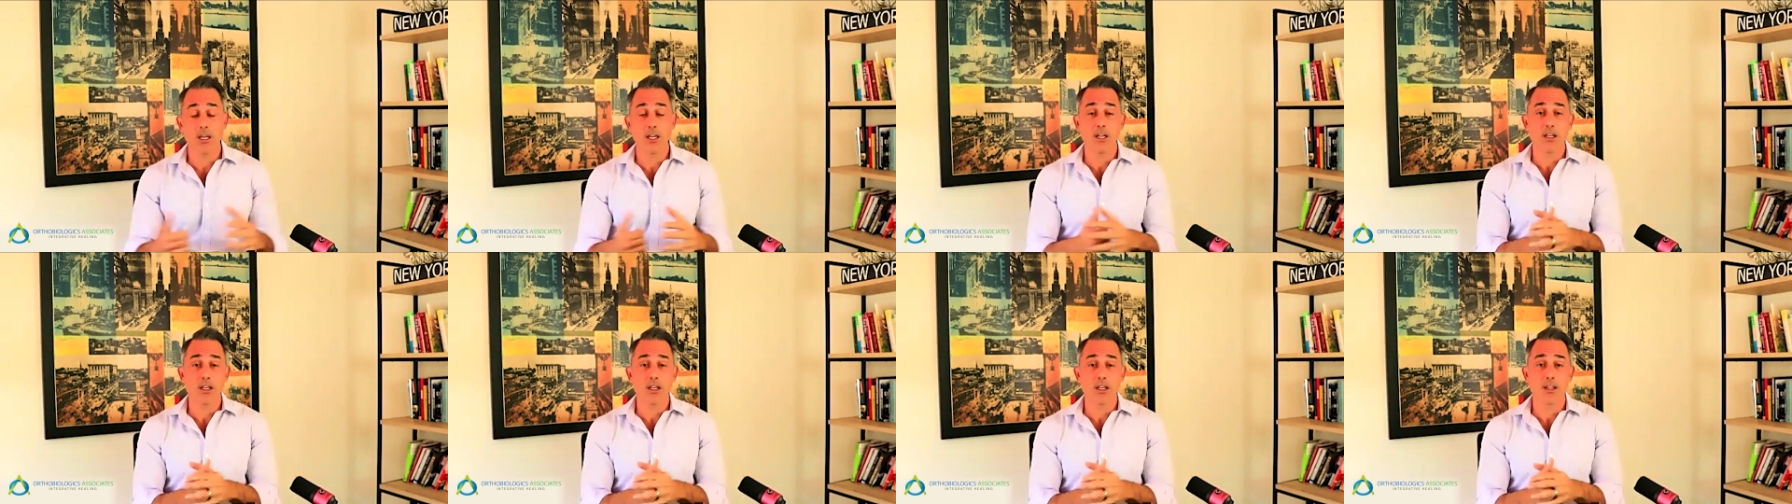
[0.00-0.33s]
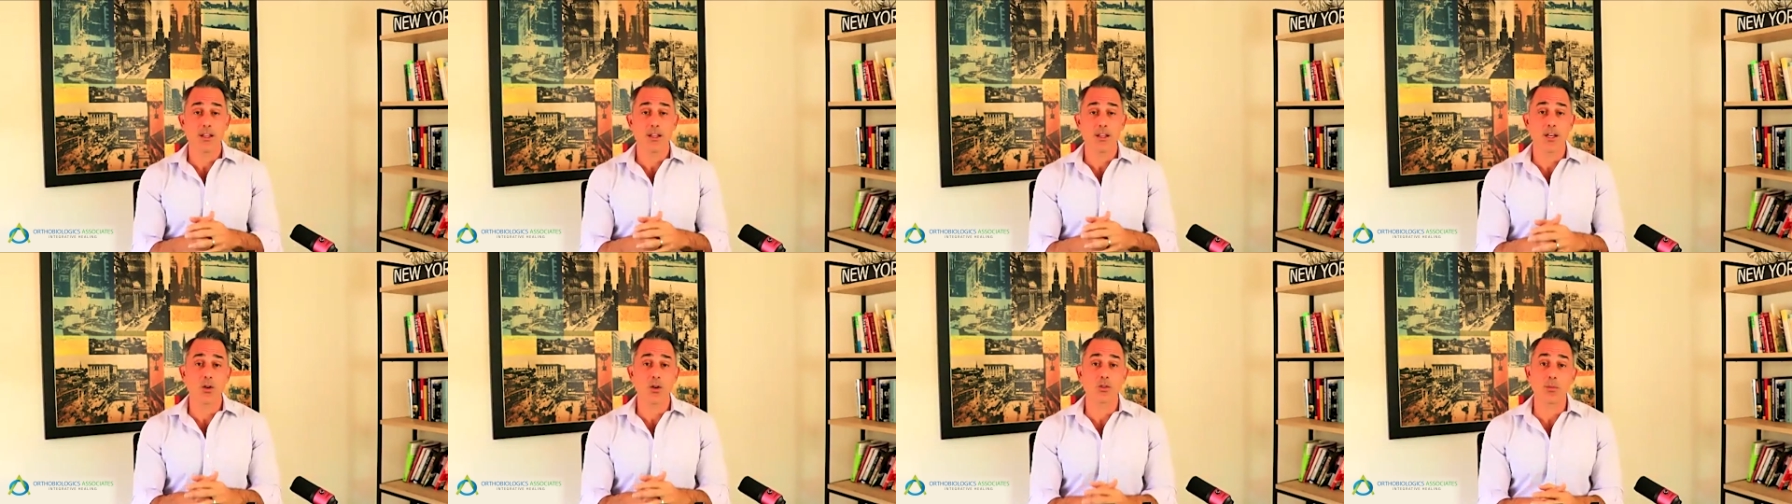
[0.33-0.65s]
then
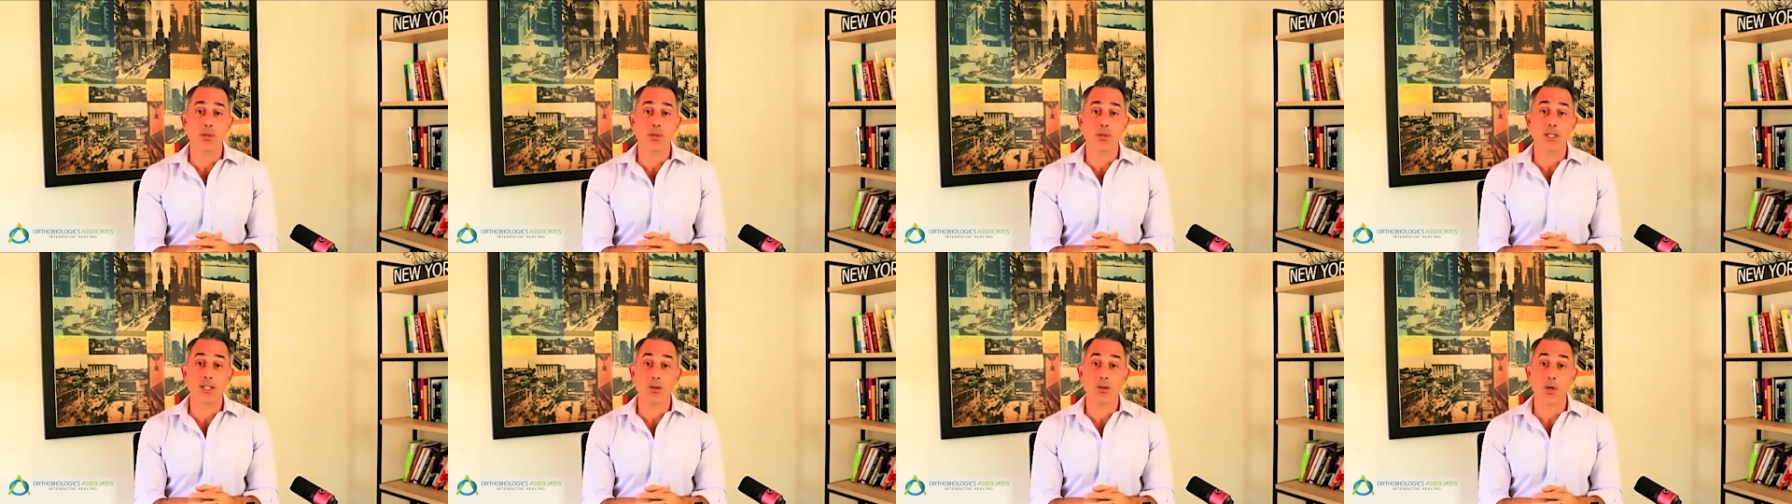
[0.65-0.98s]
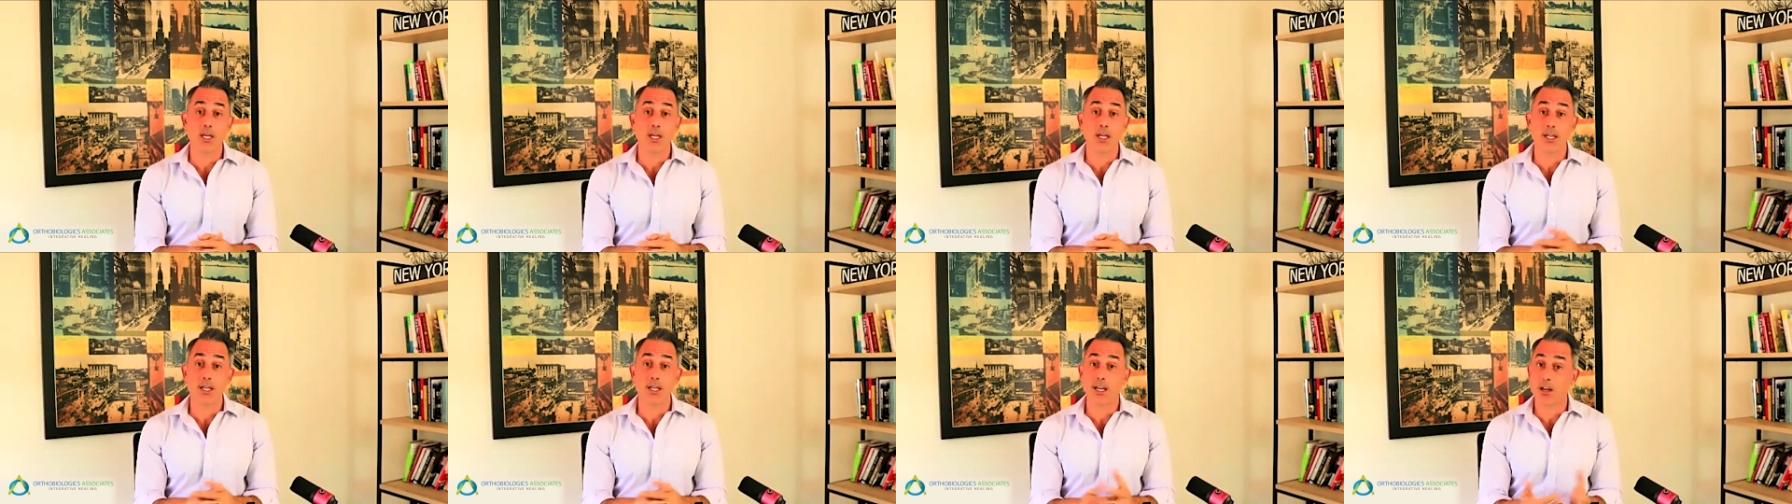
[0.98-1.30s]
ultimately we
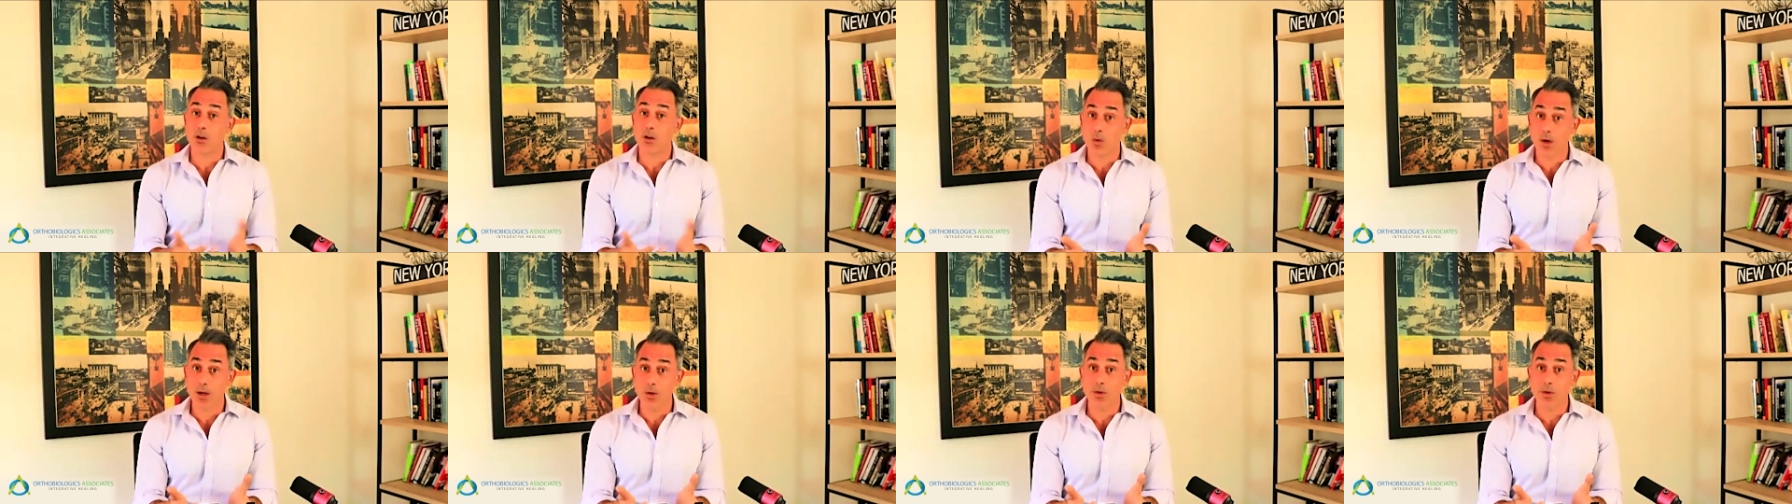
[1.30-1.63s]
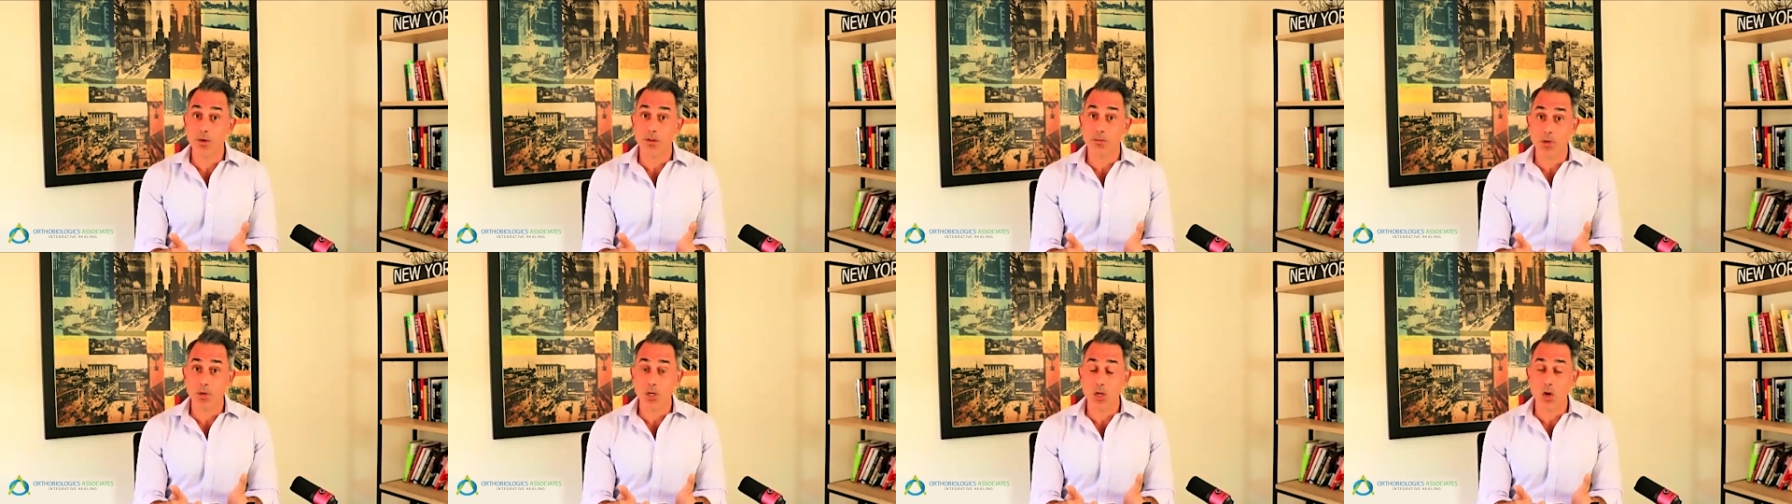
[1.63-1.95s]
can get away with
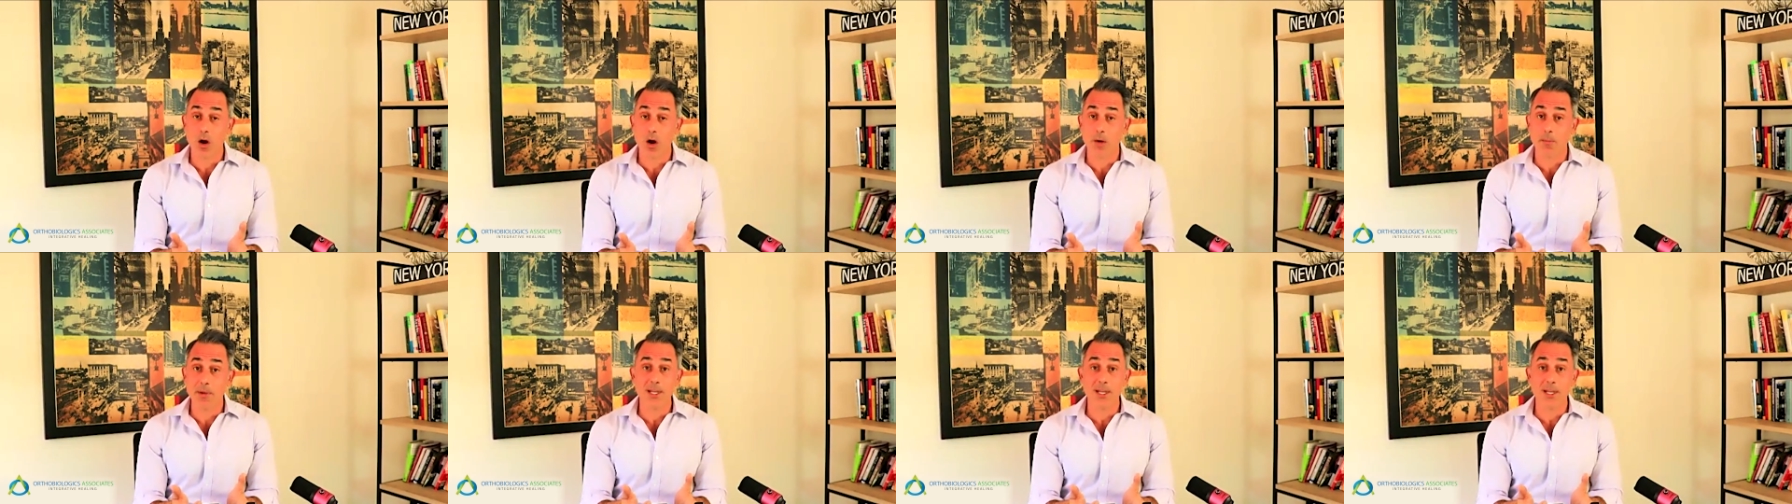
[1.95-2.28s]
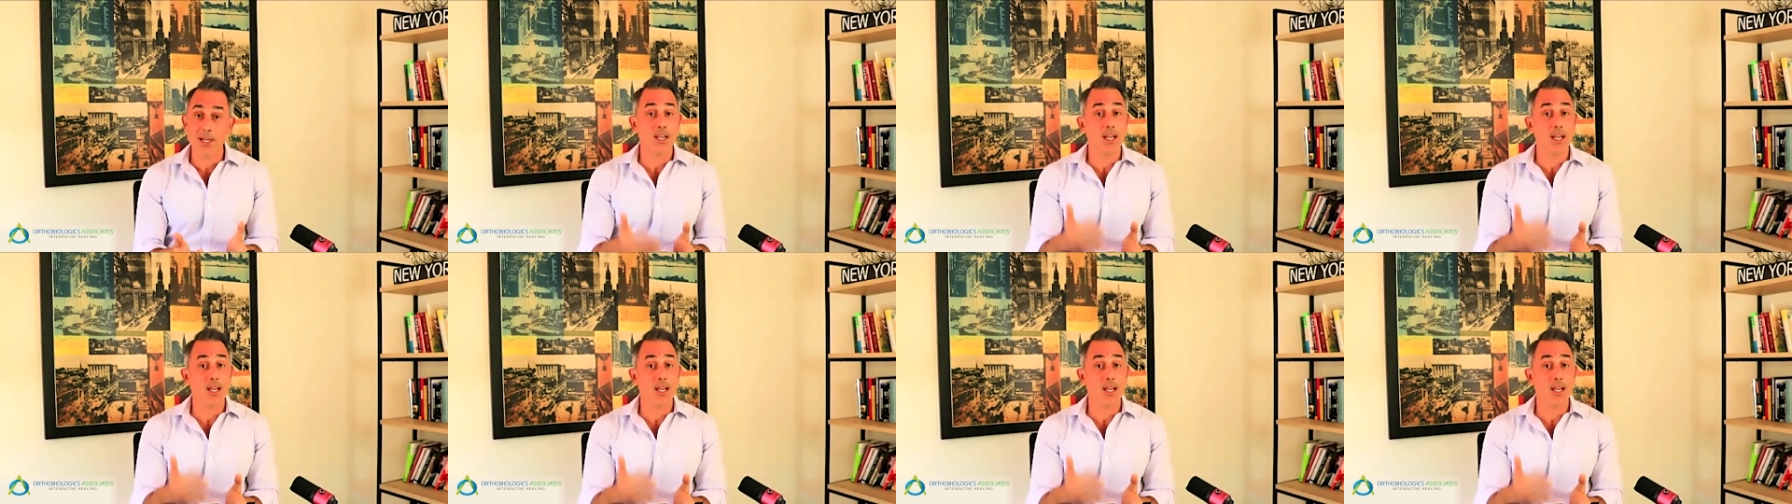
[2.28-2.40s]
P R P,